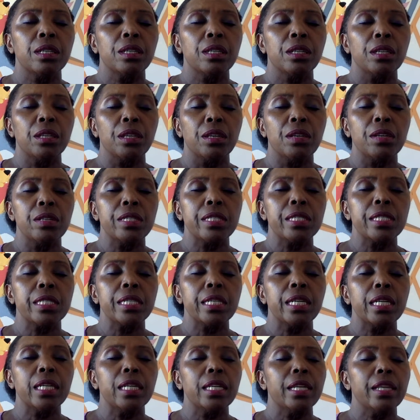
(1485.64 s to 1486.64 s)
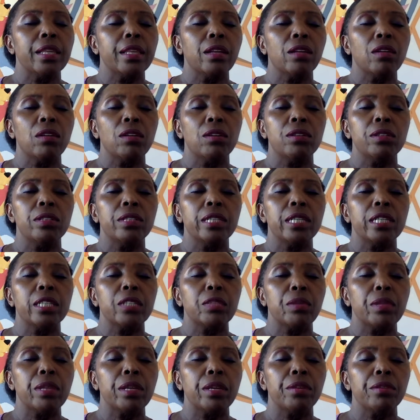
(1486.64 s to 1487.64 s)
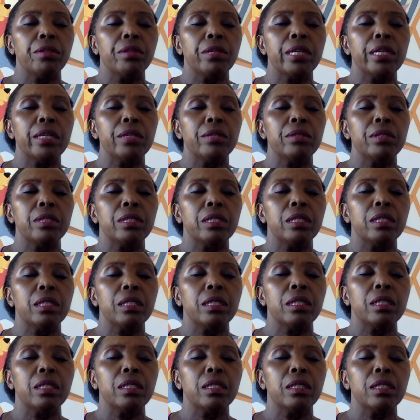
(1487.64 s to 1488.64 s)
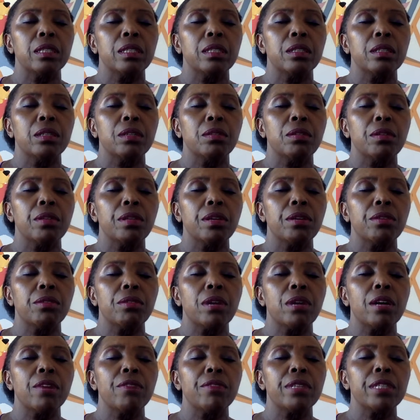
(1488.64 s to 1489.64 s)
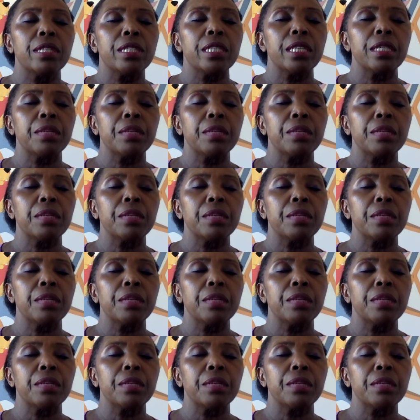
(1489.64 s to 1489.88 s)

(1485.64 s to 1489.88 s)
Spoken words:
you're still in contact with the ground, the gravity.